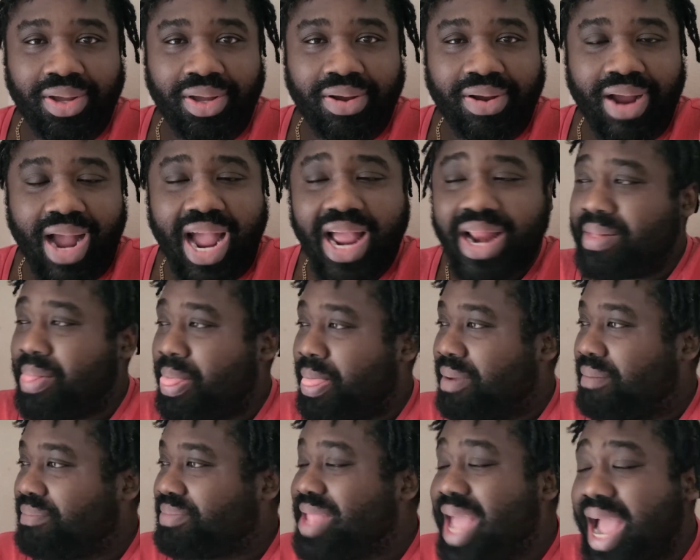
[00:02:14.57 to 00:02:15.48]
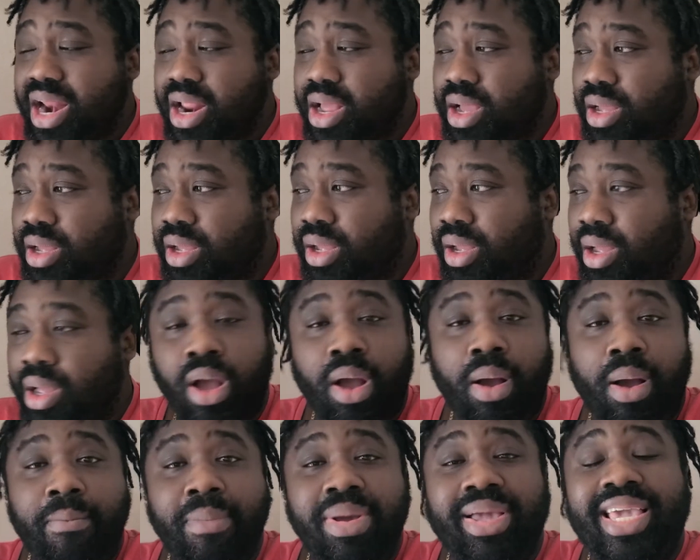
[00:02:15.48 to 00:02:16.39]
Right? Then
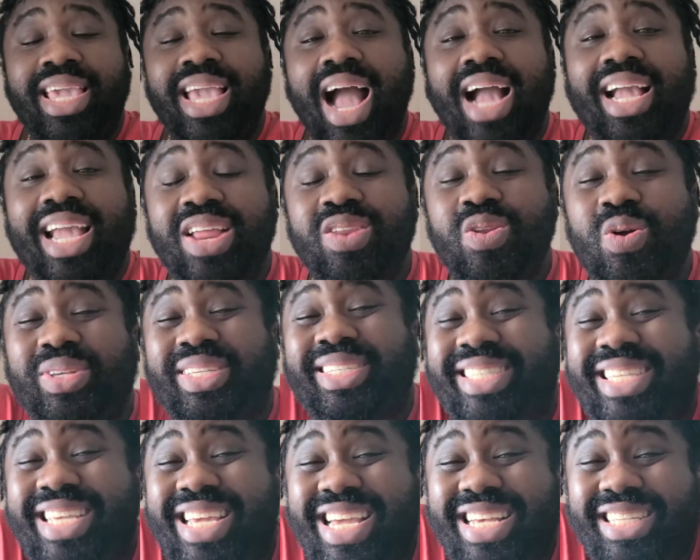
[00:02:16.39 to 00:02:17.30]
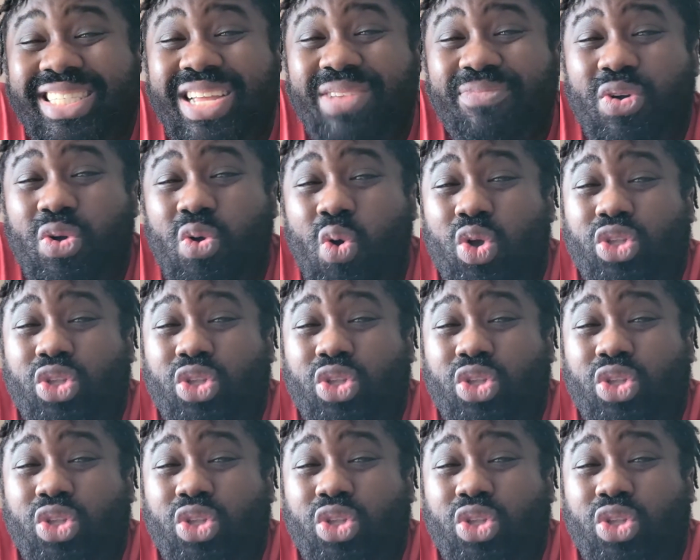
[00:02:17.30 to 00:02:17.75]
me can't get no seasoning for cook,